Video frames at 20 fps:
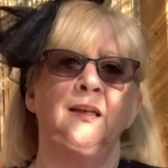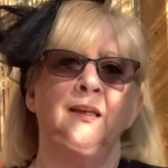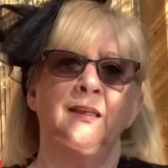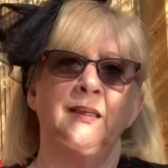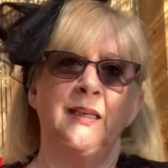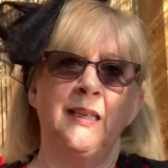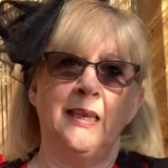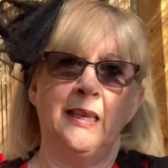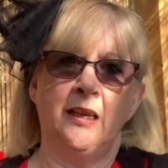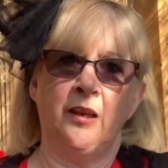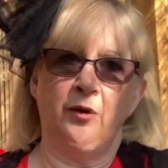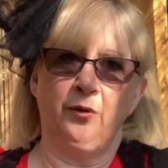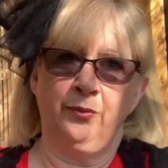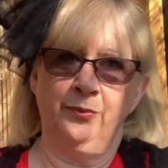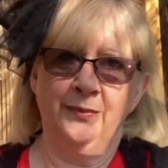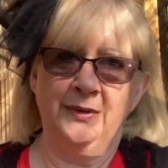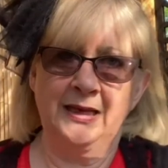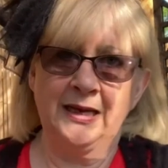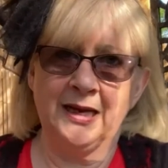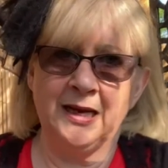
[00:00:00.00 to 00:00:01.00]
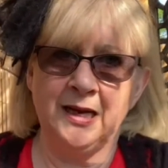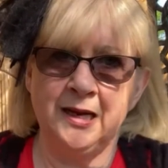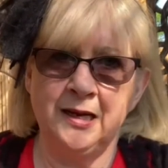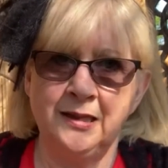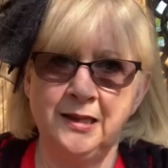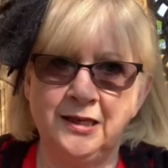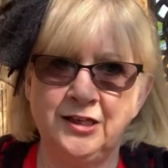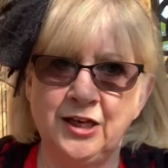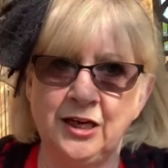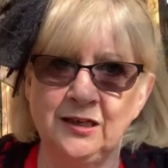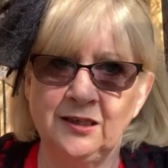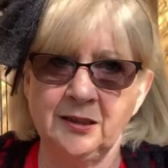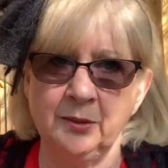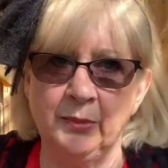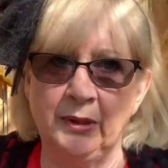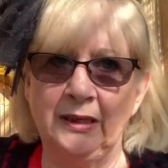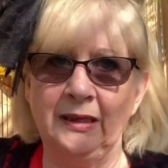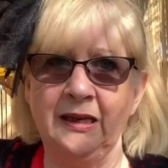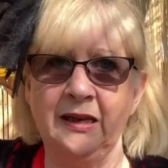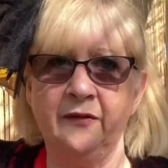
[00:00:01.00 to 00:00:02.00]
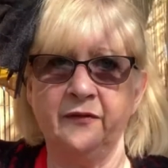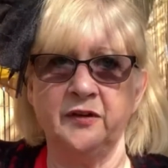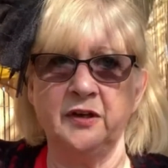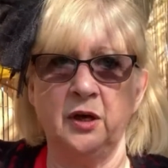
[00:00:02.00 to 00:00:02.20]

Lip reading: Now, near the gentleman lived